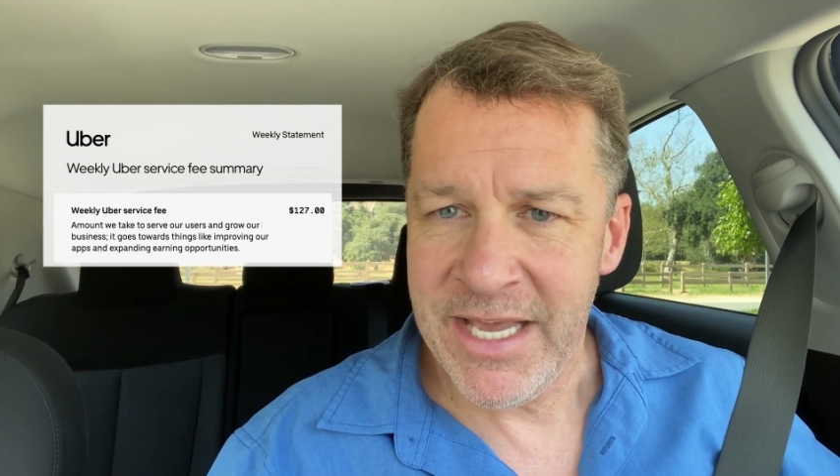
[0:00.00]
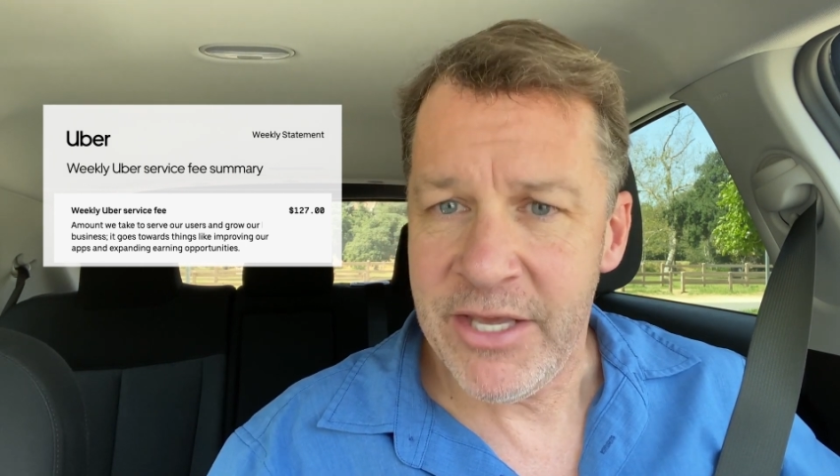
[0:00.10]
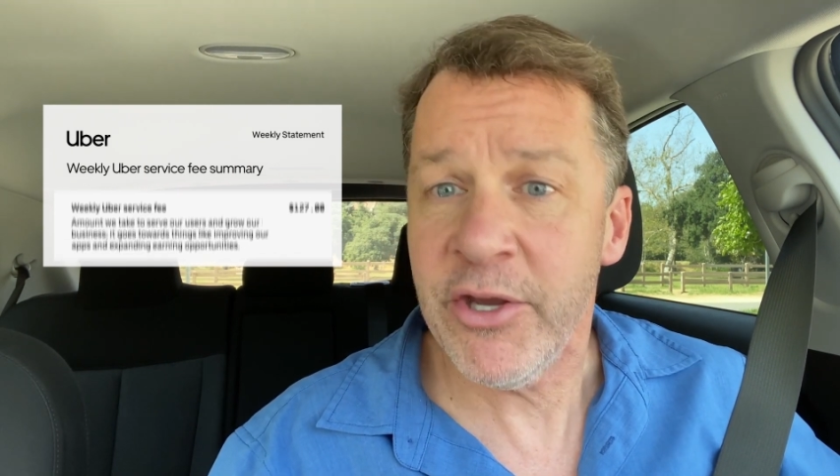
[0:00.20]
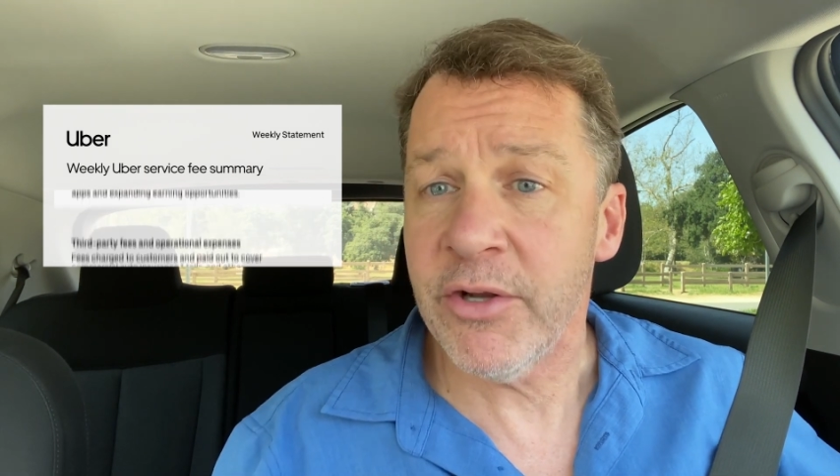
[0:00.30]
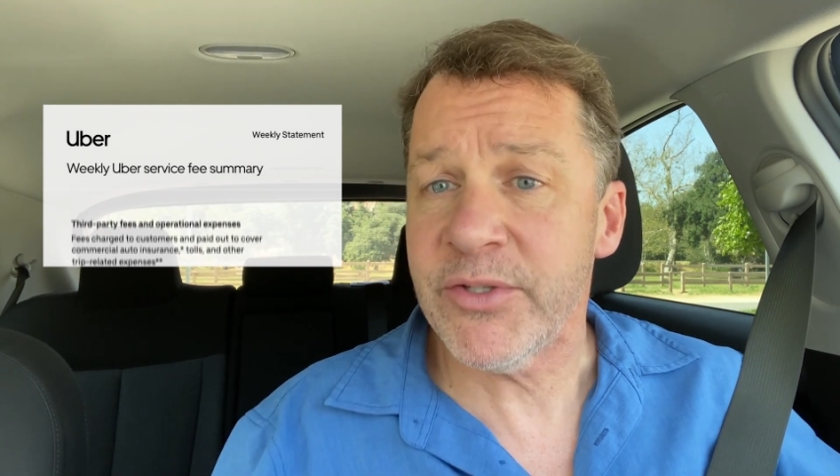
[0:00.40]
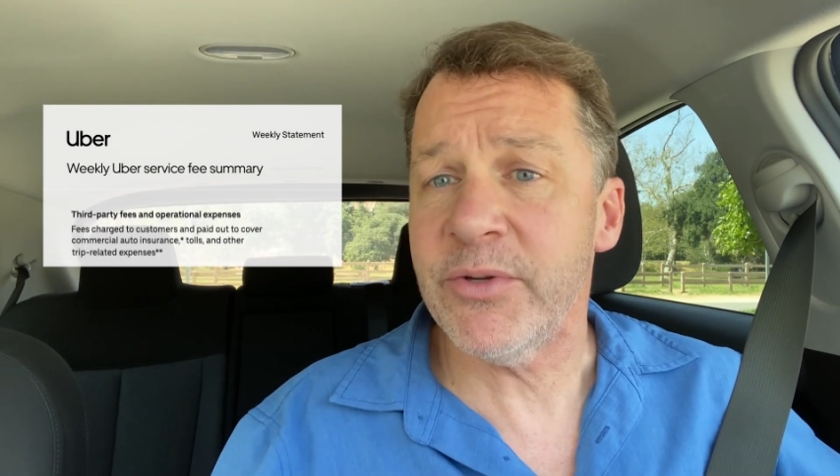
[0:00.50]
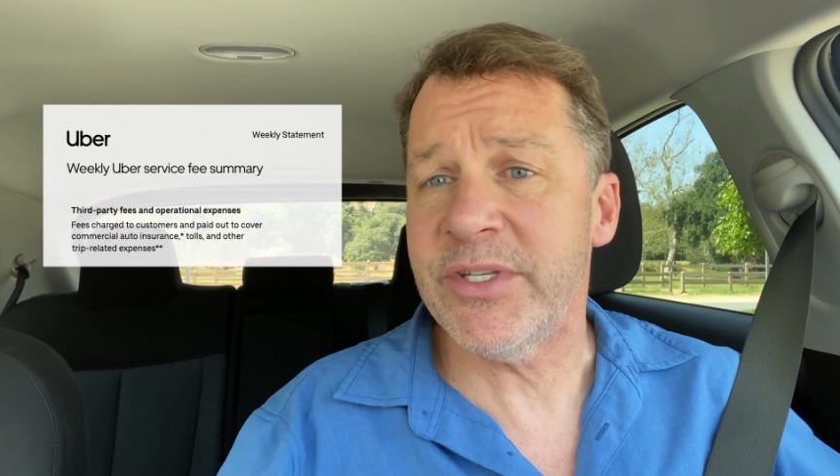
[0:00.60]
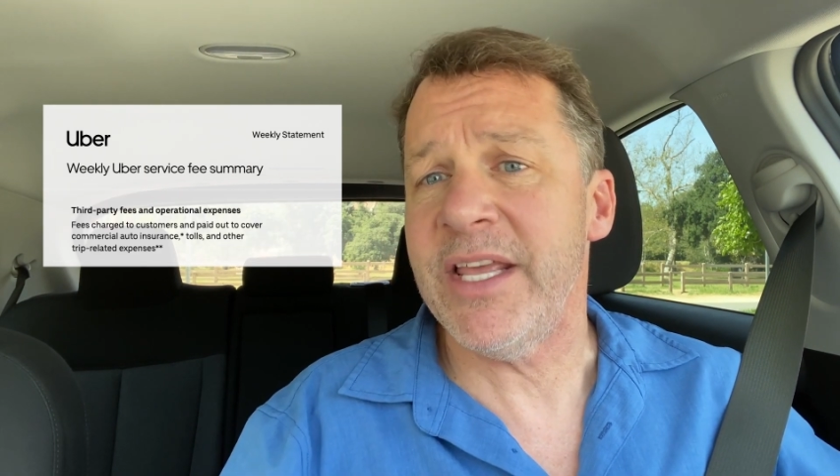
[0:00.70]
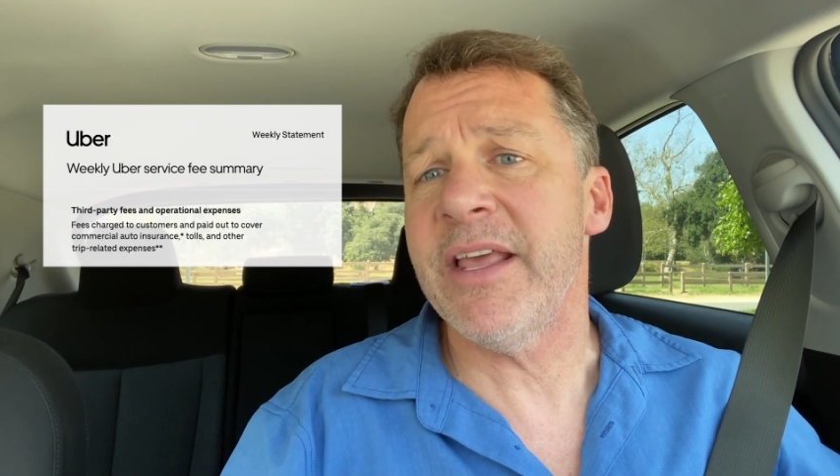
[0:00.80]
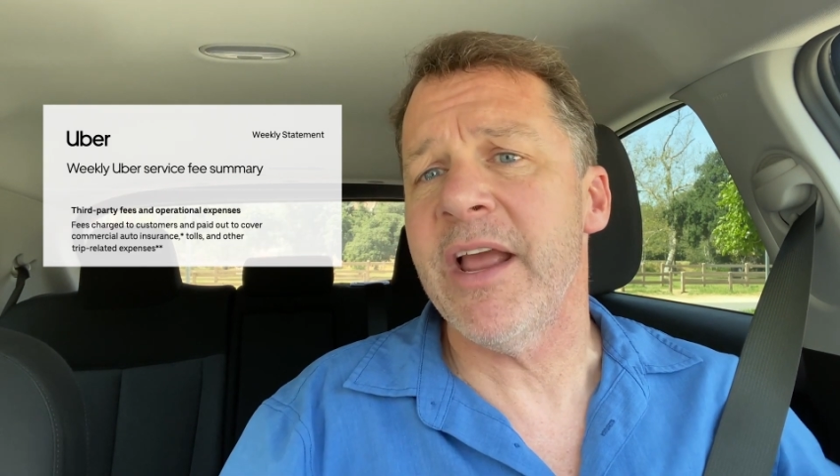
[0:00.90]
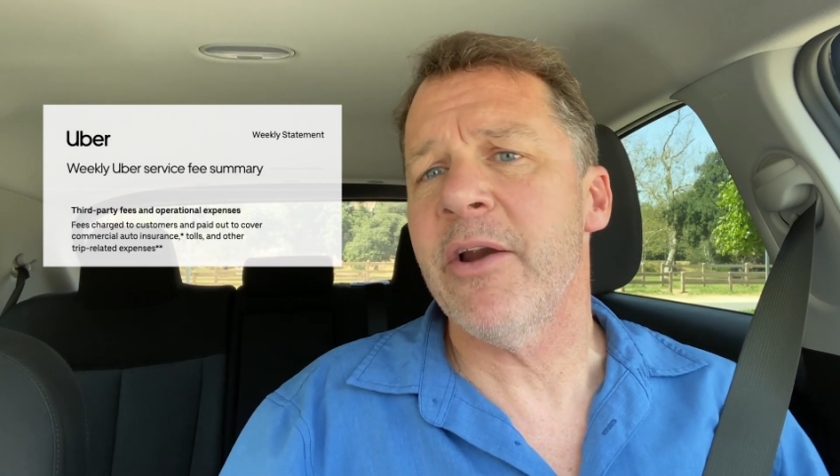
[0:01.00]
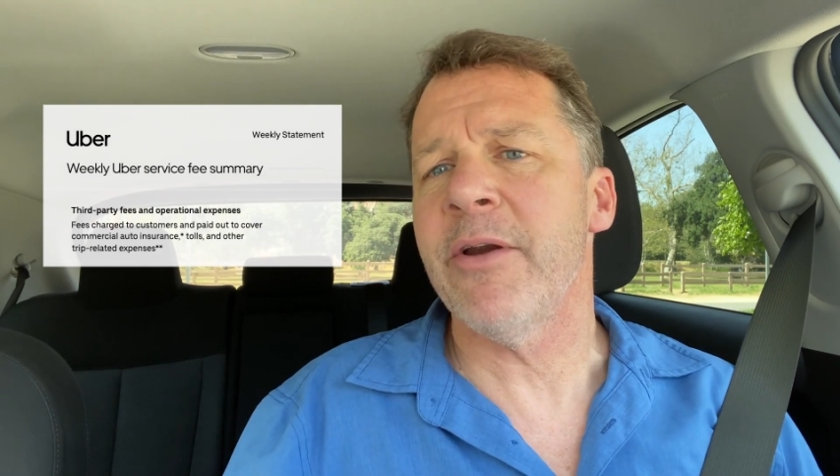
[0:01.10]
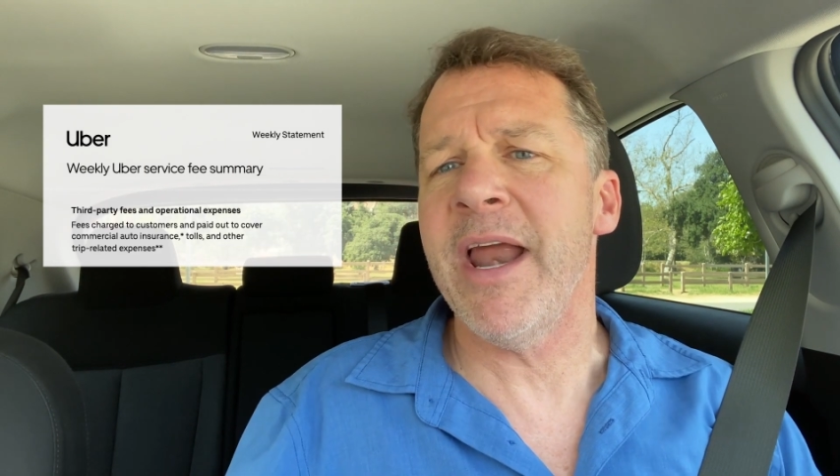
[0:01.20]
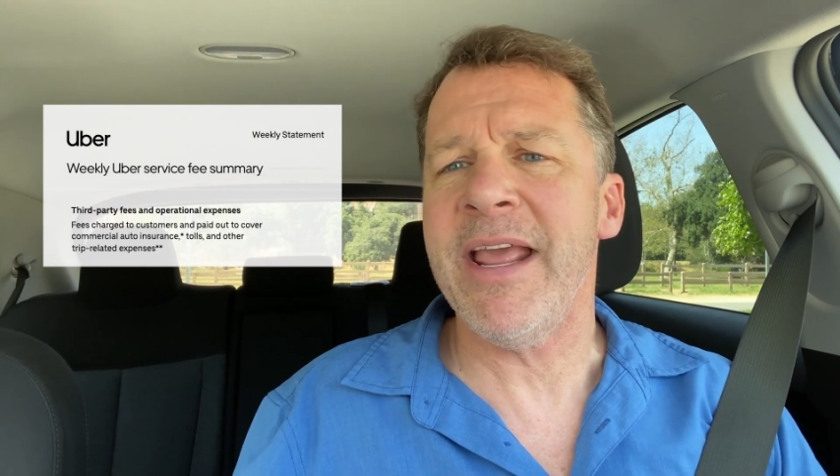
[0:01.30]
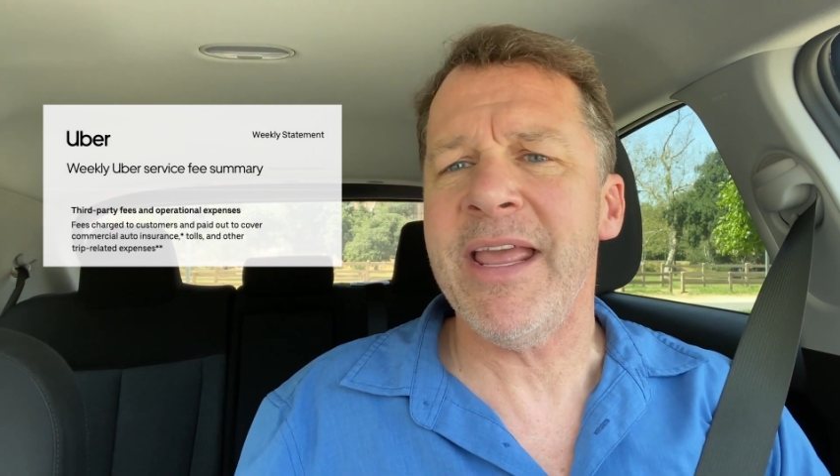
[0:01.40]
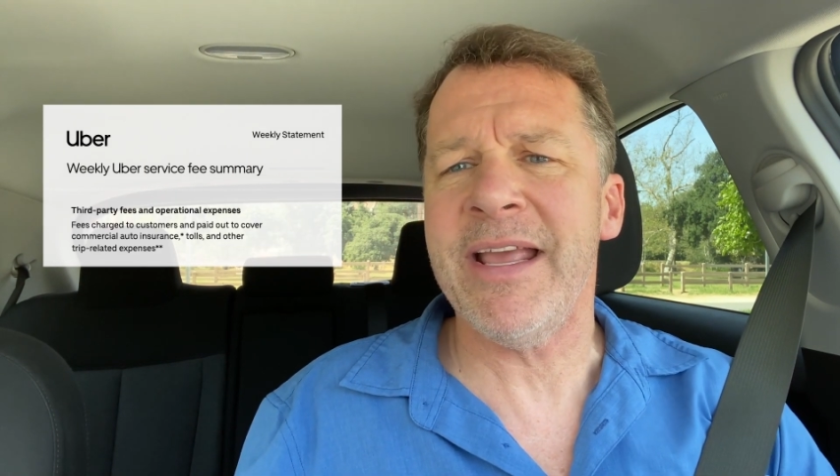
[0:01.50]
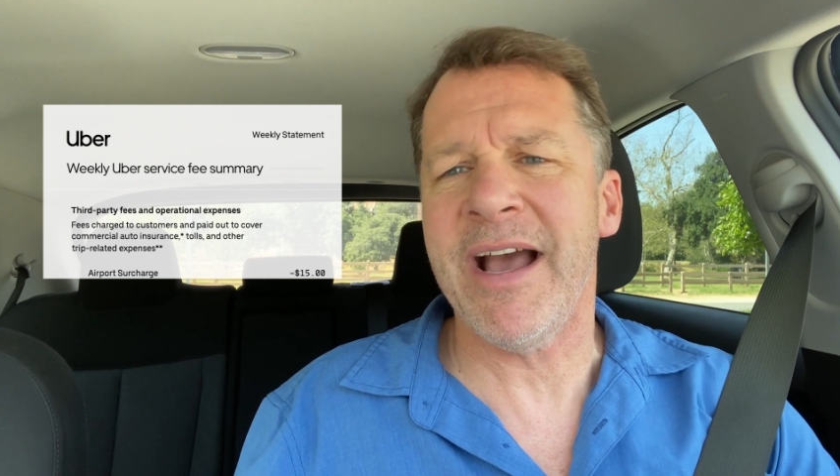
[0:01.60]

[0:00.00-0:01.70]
You can also see there any